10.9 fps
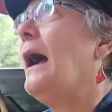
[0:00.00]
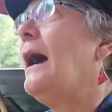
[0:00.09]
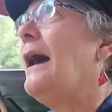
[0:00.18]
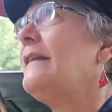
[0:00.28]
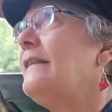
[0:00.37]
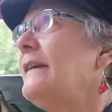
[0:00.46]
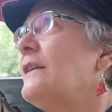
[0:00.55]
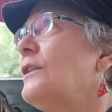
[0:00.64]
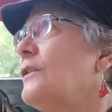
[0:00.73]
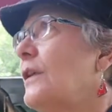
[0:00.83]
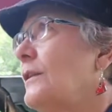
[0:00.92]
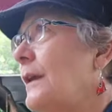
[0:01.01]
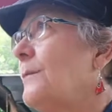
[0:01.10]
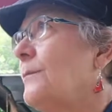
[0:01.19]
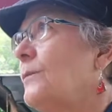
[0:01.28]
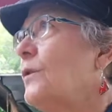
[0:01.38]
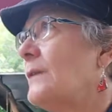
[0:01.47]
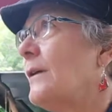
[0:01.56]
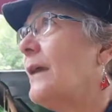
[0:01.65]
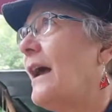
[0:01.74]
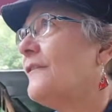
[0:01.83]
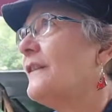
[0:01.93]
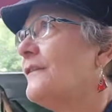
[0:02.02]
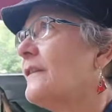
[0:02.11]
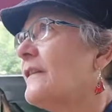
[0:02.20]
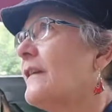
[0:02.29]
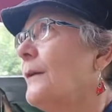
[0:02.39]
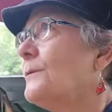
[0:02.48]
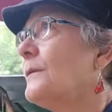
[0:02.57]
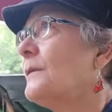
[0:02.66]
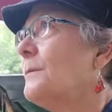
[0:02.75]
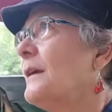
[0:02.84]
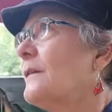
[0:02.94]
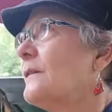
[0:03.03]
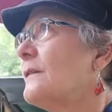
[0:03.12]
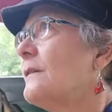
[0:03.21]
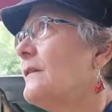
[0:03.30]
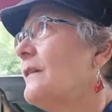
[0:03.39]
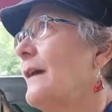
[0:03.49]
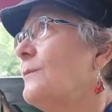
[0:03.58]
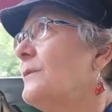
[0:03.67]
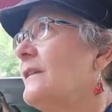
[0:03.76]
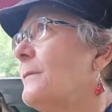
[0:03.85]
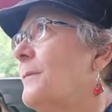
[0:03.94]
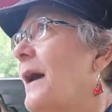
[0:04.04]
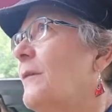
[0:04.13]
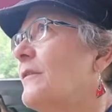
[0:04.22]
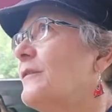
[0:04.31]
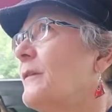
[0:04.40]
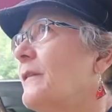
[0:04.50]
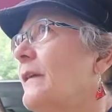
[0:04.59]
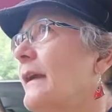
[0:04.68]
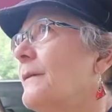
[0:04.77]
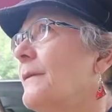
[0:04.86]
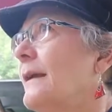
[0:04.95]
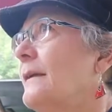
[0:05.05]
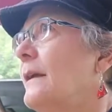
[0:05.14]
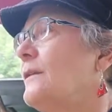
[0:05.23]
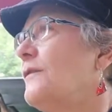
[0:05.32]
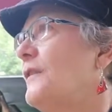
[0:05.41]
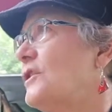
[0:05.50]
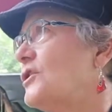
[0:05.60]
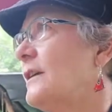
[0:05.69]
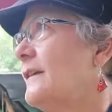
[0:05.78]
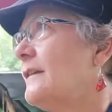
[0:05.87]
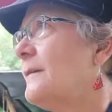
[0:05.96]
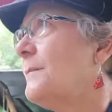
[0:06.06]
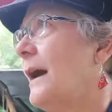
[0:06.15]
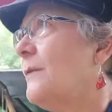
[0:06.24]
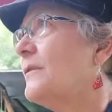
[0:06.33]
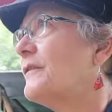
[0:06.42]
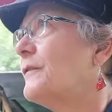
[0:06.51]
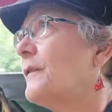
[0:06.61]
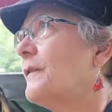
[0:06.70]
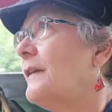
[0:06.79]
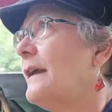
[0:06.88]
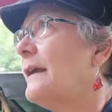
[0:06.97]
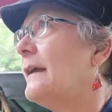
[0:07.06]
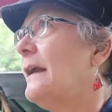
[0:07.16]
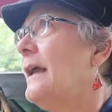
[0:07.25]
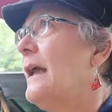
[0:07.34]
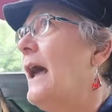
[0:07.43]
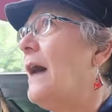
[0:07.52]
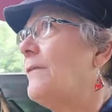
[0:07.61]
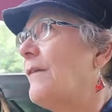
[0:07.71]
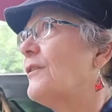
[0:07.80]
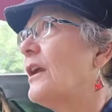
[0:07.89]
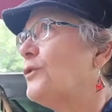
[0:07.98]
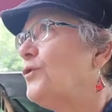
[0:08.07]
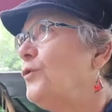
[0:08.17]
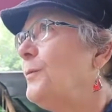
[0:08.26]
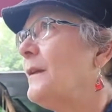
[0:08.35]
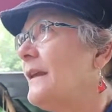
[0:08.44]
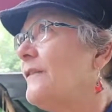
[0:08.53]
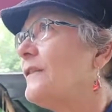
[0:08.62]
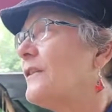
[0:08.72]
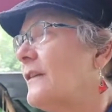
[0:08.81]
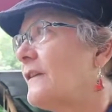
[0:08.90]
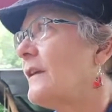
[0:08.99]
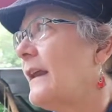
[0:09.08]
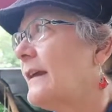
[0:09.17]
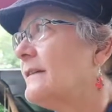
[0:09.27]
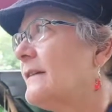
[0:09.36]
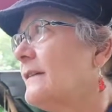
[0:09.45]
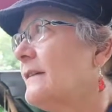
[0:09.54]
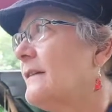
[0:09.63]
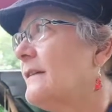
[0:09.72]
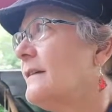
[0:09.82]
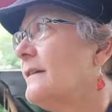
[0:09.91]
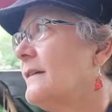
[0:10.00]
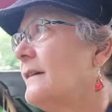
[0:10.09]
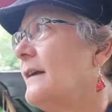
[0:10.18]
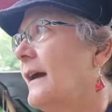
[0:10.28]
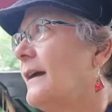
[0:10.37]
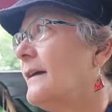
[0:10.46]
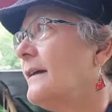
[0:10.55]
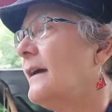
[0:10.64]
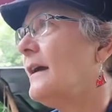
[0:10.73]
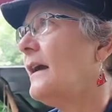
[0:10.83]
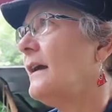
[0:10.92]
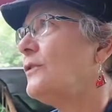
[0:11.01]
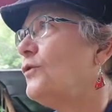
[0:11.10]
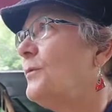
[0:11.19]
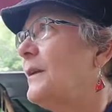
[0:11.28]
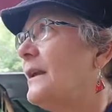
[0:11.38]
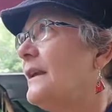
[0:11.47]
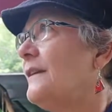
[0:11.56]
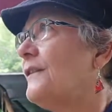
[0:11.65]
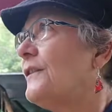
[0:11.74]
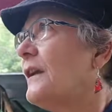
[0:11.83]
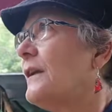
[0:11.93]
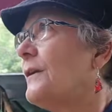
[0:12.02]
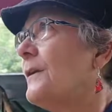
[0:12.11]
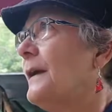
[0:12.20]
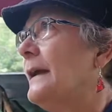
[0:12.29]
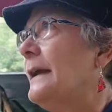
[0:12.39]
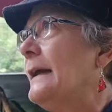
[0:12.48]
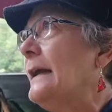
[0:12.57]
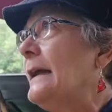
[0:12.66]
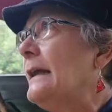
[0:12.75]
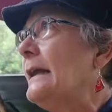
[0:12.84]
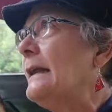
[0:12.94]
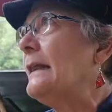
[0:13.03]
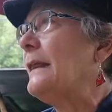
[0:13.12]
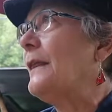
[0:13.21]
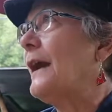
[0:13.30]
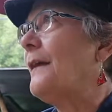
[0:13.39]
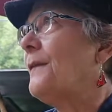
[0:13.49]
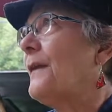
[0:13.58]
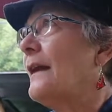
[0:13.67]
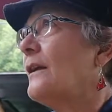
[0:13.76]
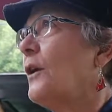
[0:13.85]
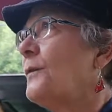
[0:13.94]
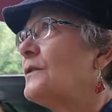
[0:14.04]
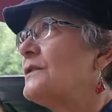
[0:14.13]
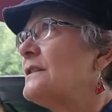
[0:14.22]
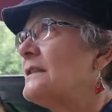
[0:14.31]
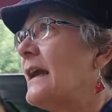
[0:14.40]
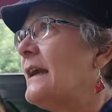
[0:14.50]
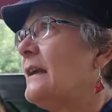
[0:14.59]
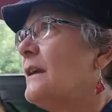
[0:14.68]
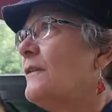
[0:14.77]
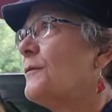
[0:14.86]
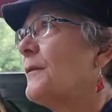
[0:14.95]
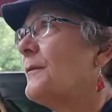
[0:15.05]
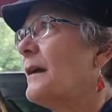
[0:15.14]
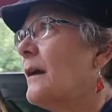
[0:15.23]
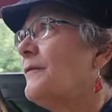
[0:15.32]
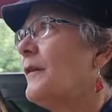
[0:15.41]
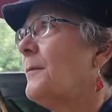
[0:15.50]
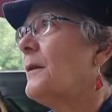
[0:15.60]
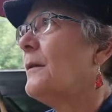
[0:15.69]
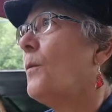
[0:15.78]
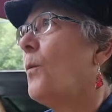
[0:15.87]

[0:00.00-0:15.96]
I think they no doubt have different sounds, because sound is a powerful thing, right? And the vision is a powerful thing. However, I do believe they're disconnected. Yeah, I do believe they're that understanding of where we come from and